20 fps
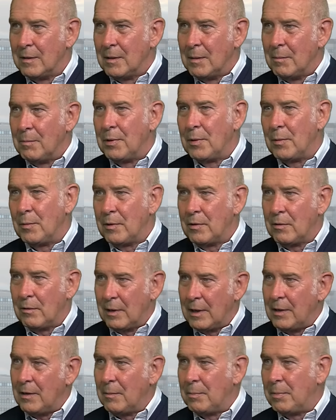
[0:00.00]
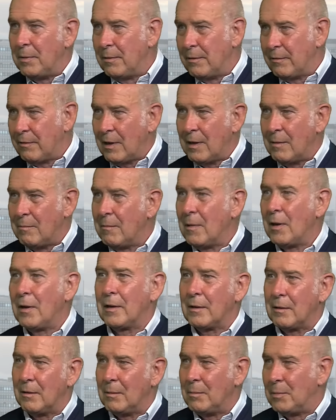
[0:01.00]
but we'd all end up in the same
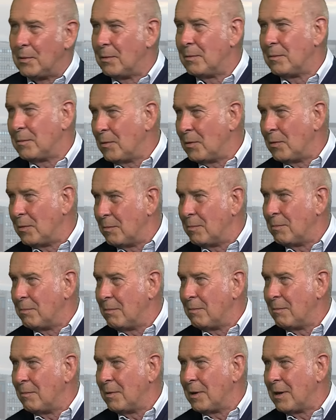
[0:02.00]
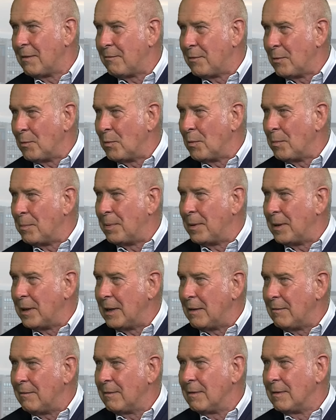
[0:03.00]
nightclub or whatever it would
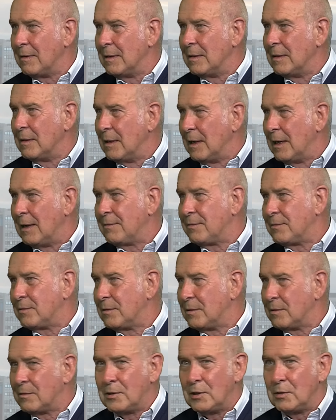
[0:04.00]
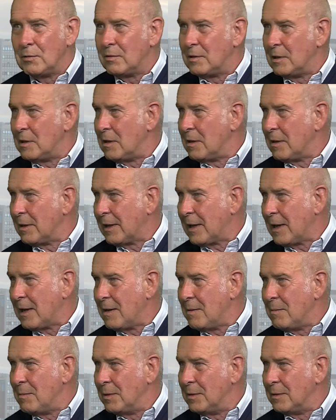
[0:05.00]
be after a Tuesday night
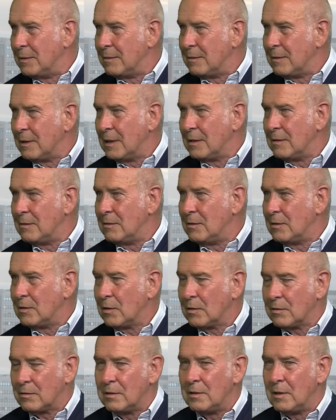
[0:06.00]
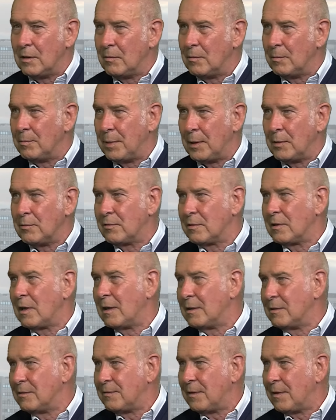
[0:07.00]
game, and you got to know both
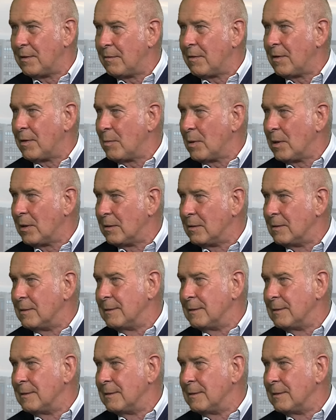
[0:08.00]
sides very, very well.